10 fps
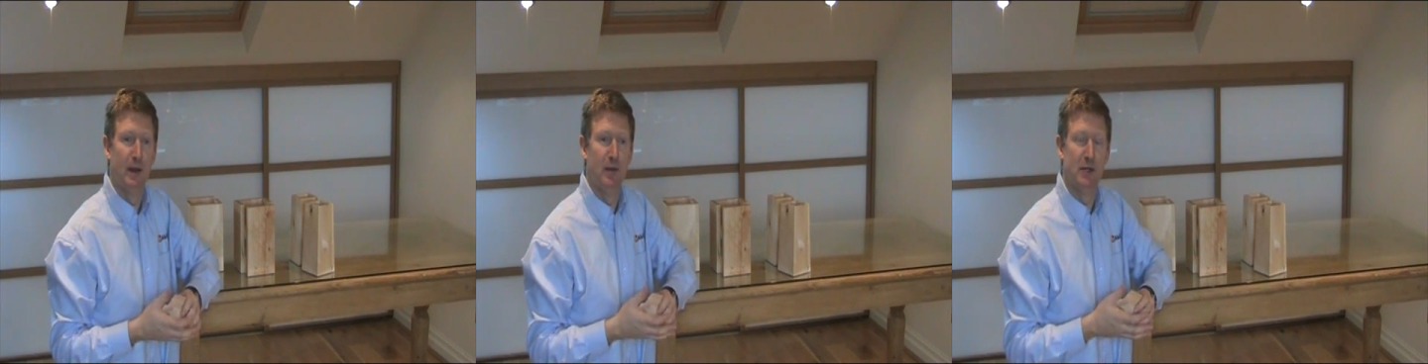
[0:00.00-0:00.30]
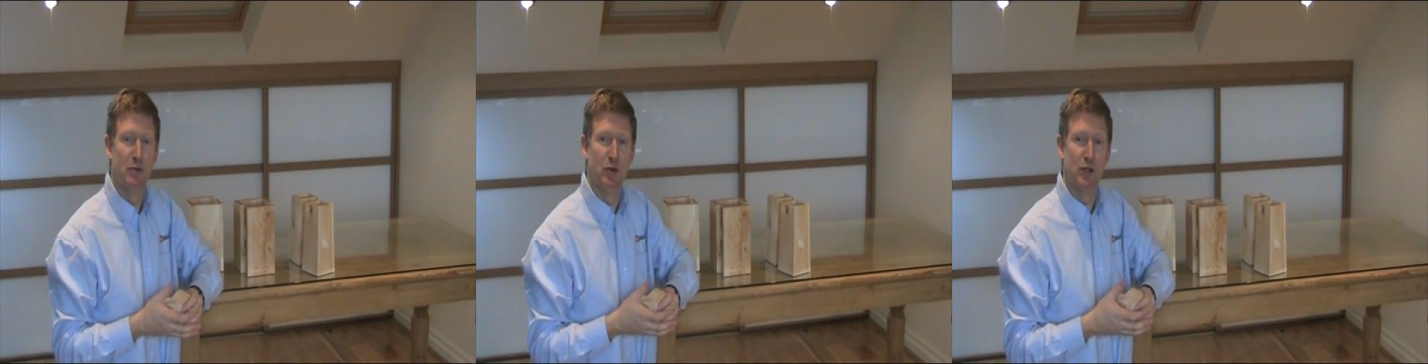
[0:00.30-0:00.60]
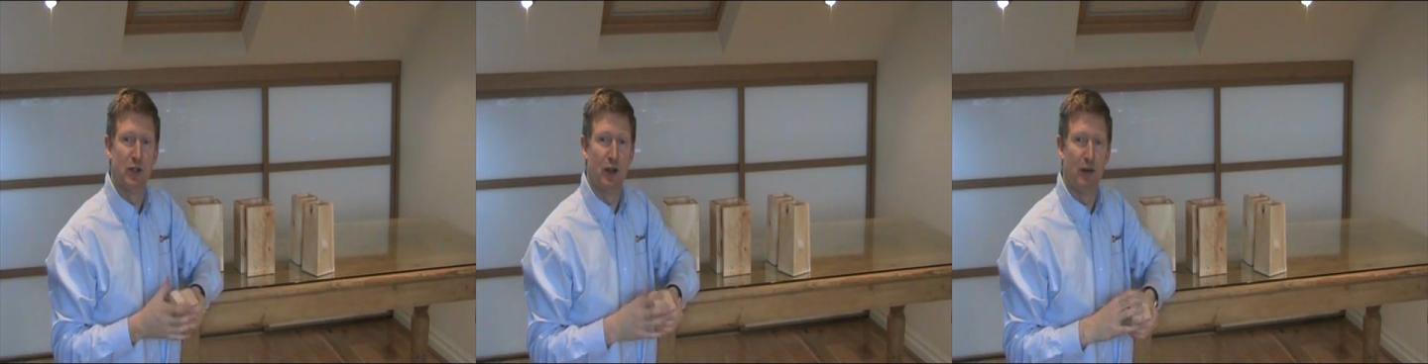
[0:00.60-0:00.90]
but
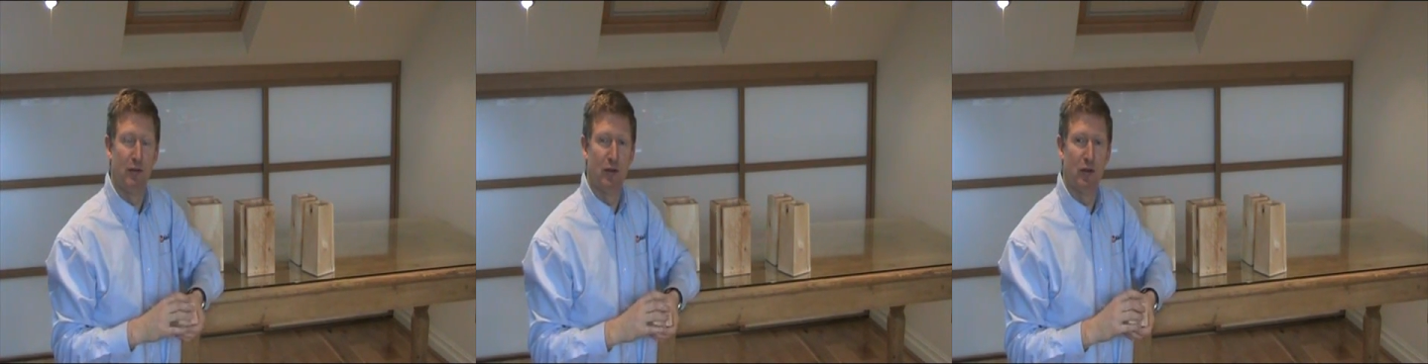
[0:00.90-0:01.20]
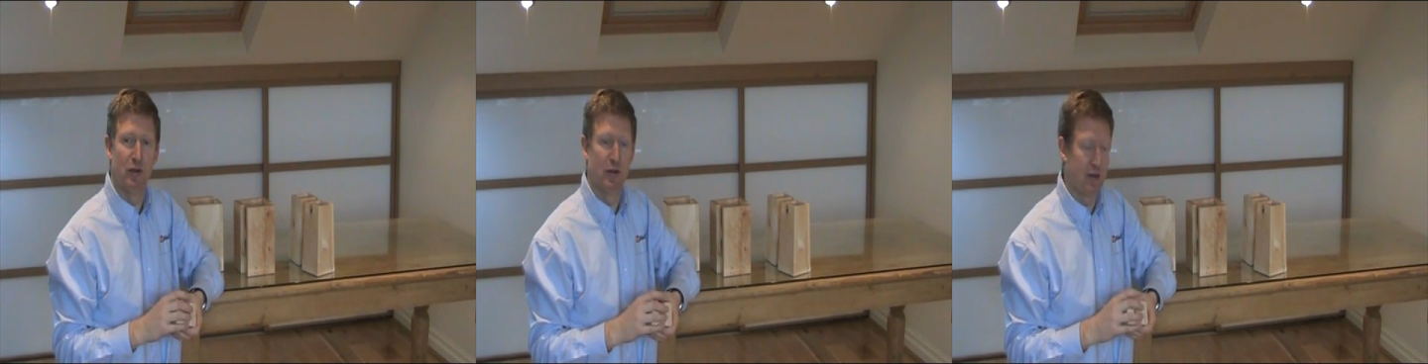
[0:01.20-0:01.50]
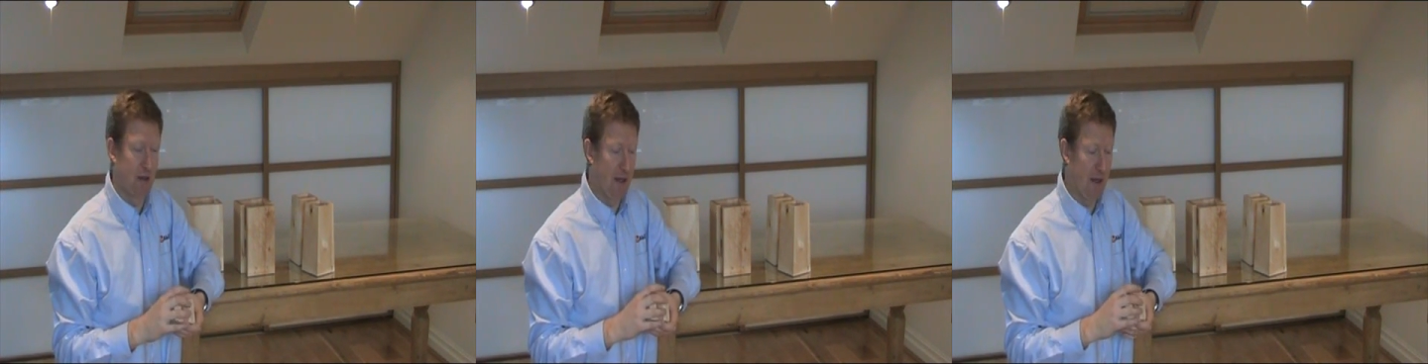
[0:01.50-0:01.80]
it's more designed
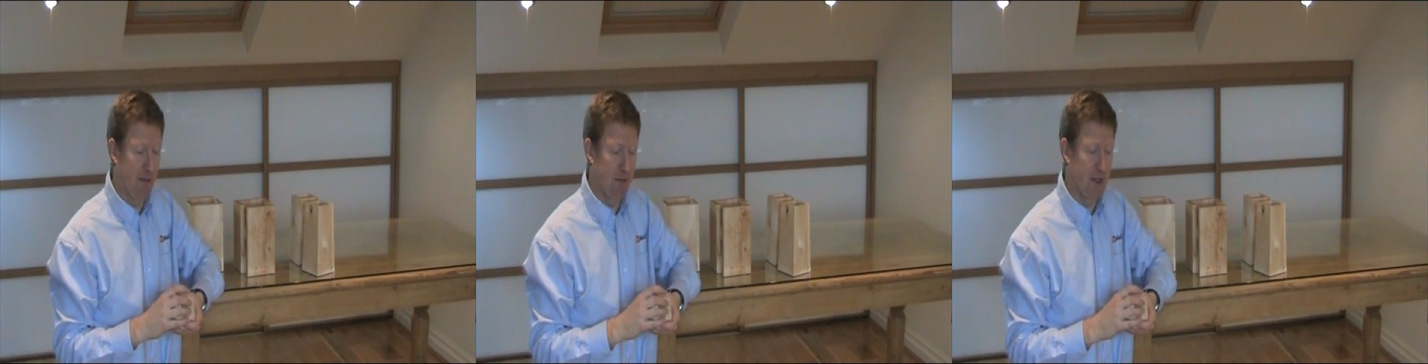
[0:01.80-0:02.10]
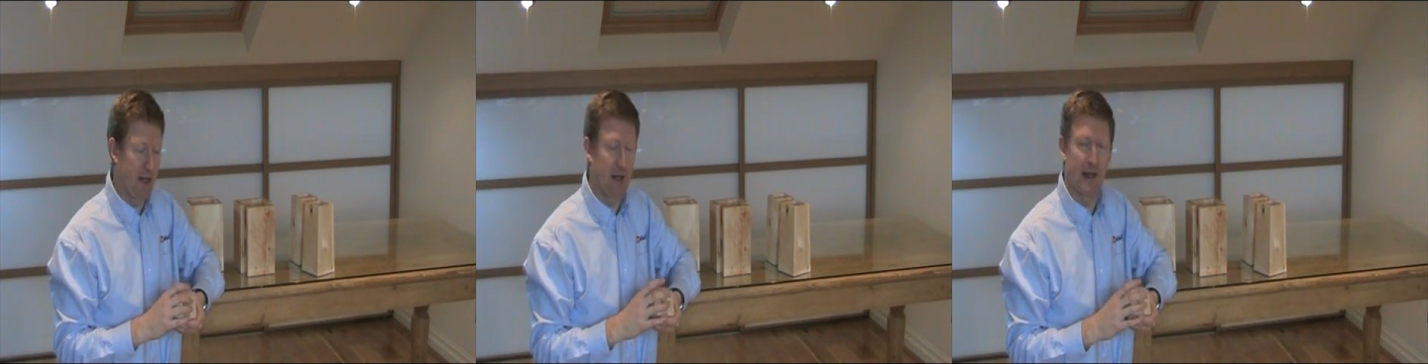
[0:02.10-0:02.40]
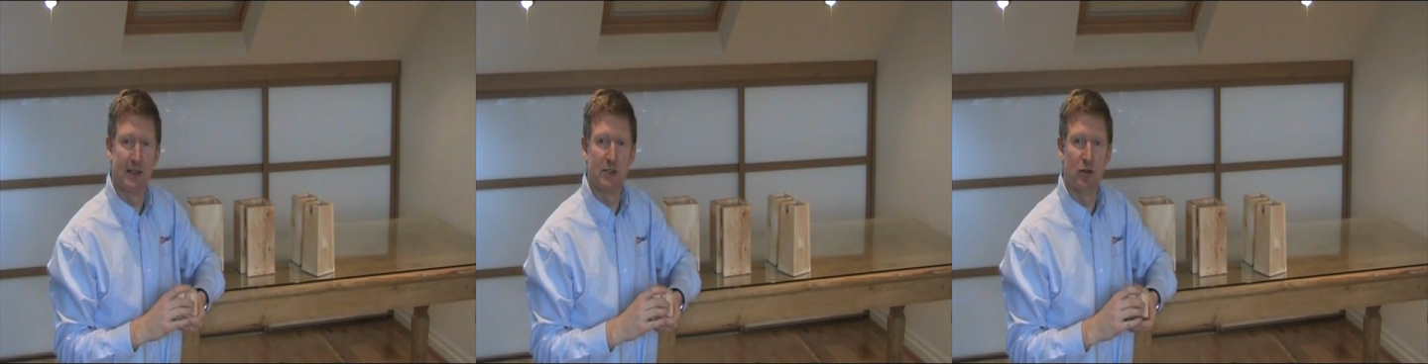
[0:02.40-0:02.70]
for
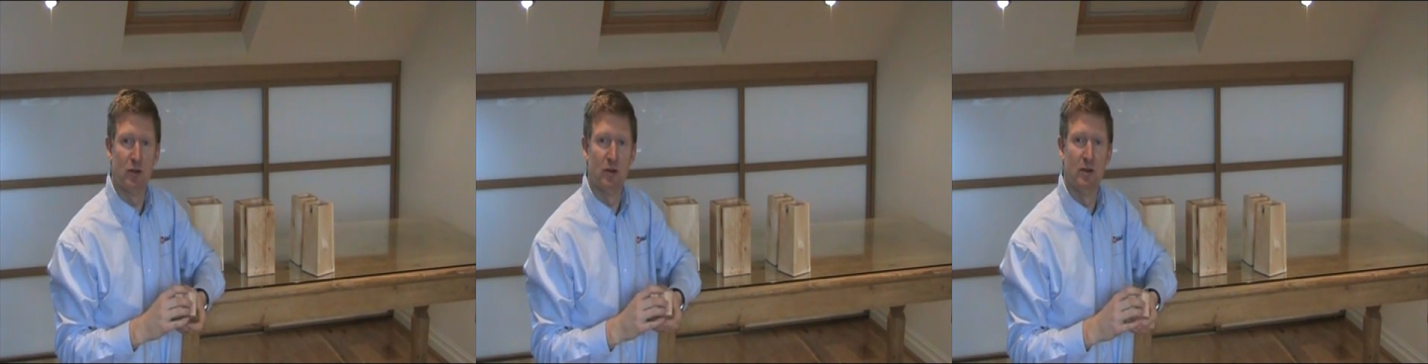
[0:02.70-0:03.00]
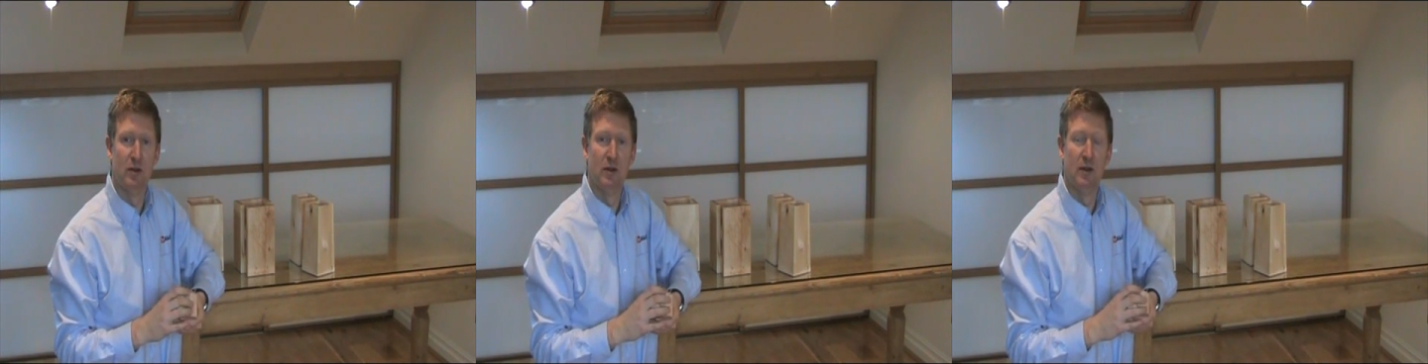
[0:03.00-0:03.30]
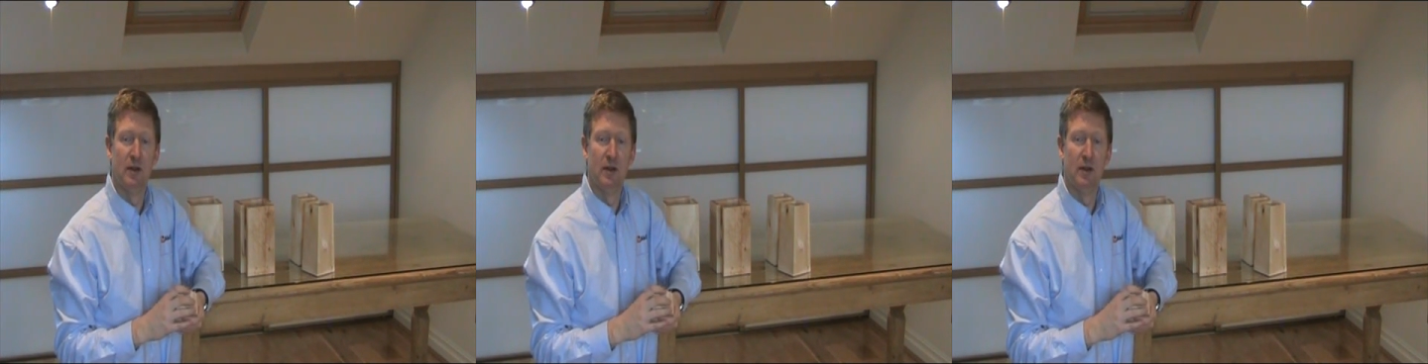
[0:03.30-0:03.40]
chair legs or